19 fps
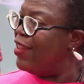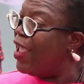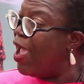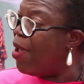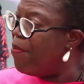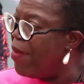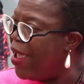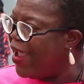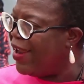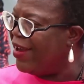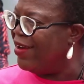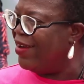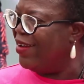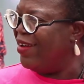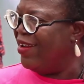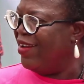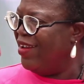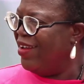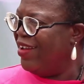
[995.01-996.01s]
They are men.
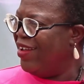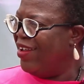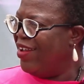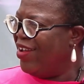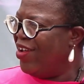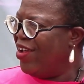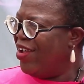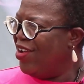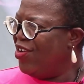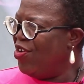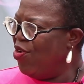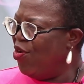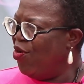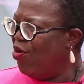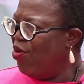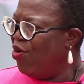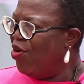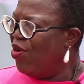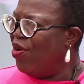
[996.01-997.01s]
You know,